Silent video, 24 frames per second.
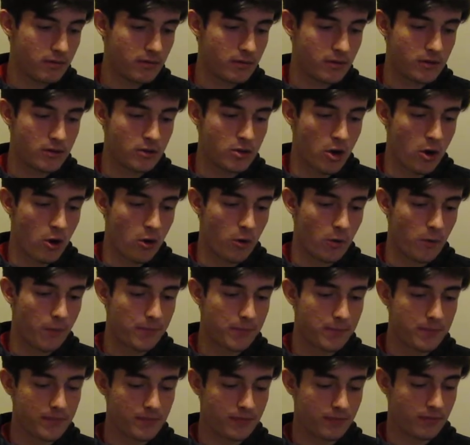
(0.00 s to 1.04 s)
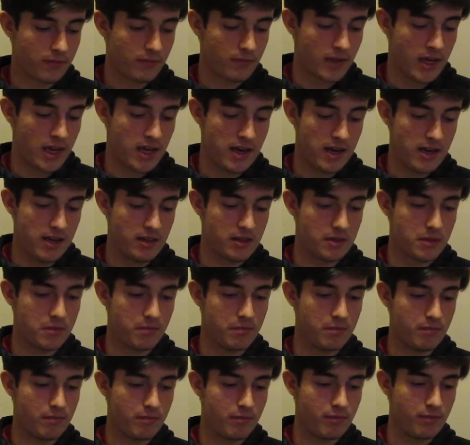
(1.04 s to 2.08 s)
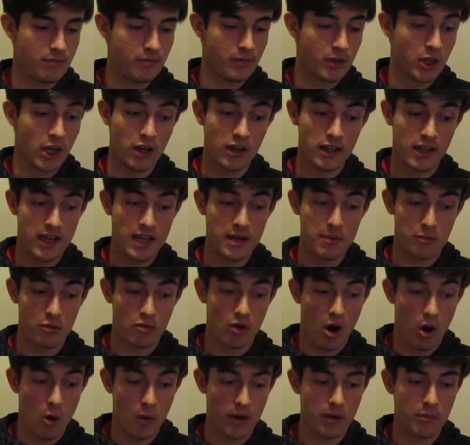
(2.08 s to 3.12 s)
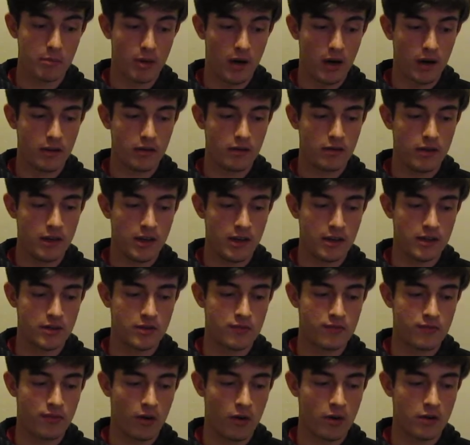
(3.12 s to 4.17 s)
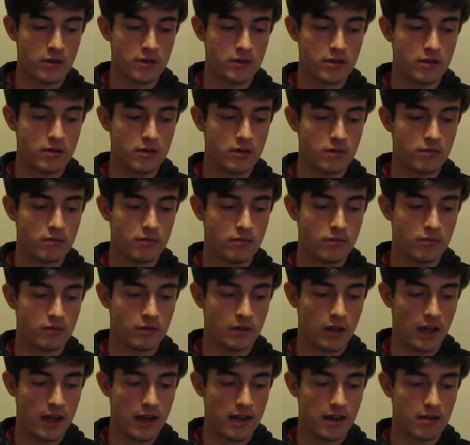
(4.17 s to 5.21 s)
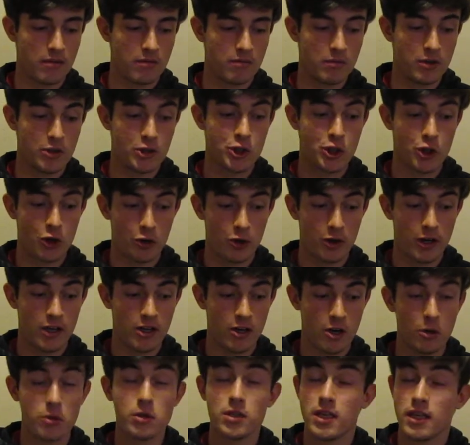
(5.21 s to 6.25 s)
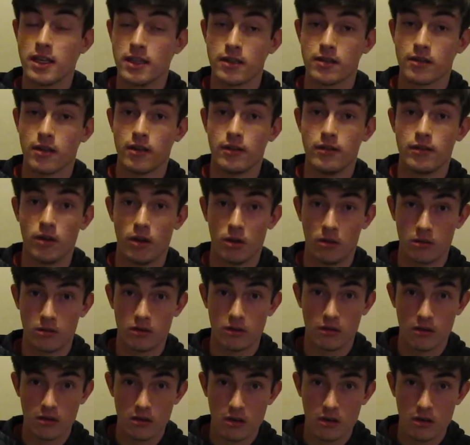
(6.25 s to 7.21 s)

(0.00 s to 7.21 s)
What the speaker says: So he's gonna keep growing, but as far as like maturity goes, he's an adult.